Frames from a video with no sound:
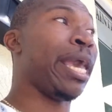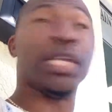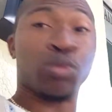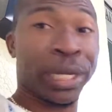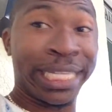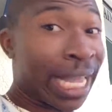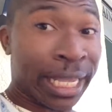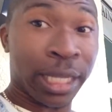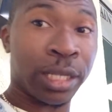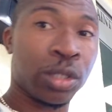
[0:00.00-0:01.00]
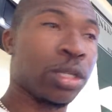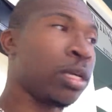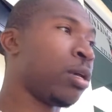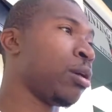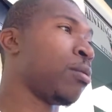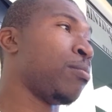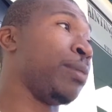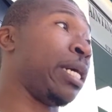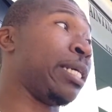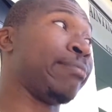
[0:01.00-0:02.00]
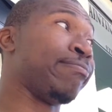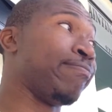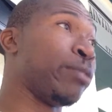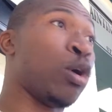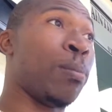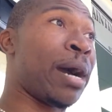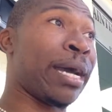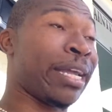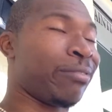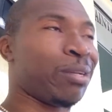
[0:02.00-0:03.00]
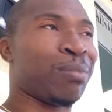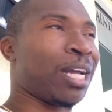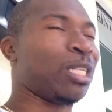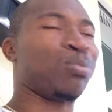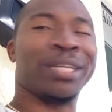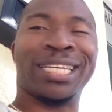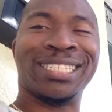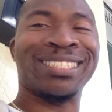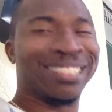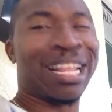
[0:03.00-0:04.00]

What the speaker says: It's ridiculous. But nobody, everybody's playing,